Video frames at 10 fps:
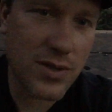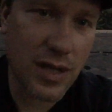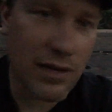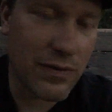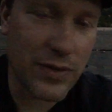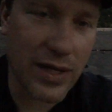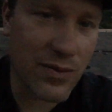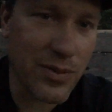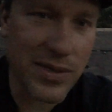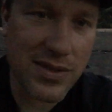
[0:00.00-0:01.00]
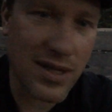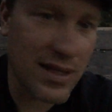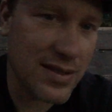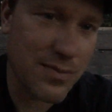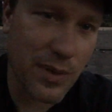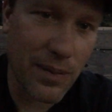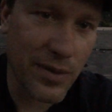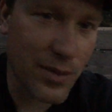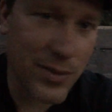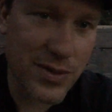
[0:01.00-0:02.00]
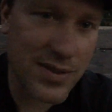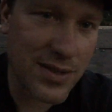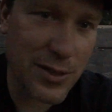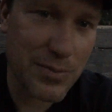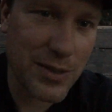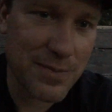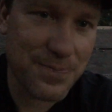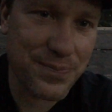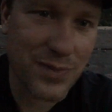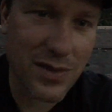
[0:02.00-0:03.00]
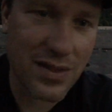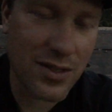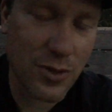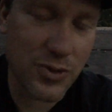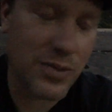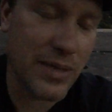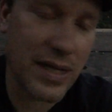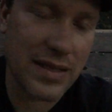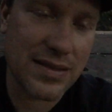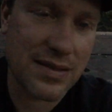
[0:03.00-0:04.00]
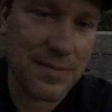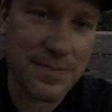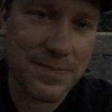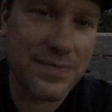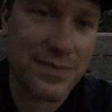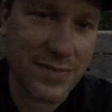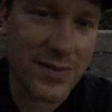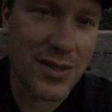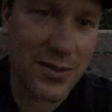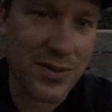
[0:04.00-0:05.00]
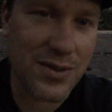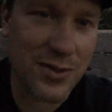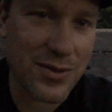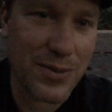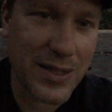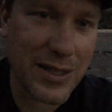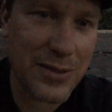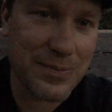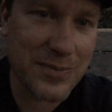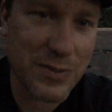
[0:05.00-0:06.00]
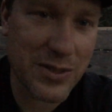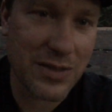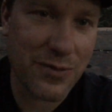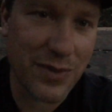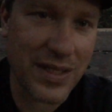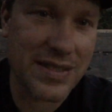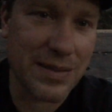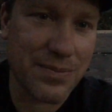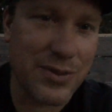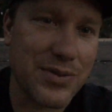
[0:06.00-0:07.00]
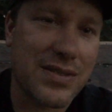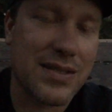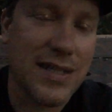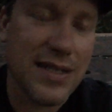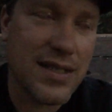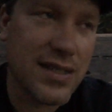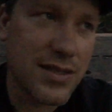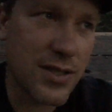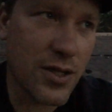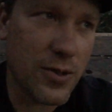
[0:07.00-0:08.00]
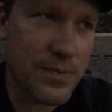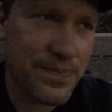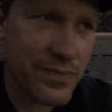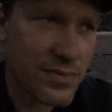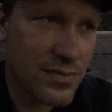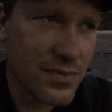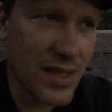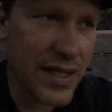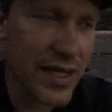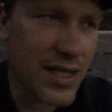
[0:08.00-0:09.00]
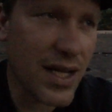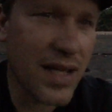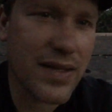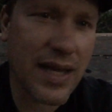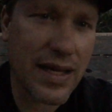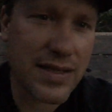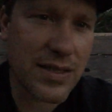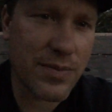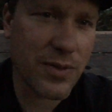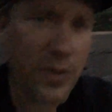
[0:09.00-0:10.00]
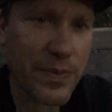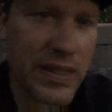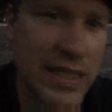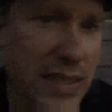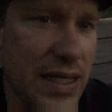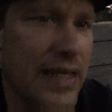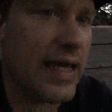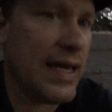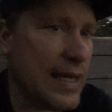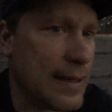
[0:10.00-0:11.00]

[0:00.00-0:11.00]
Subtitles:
off if you got Romeos on. It's probably almost as good, but grocery bags, those are the way to go, especially if lace-up boots. So I get it on. The guy that's up there with me, he's like, "Hey,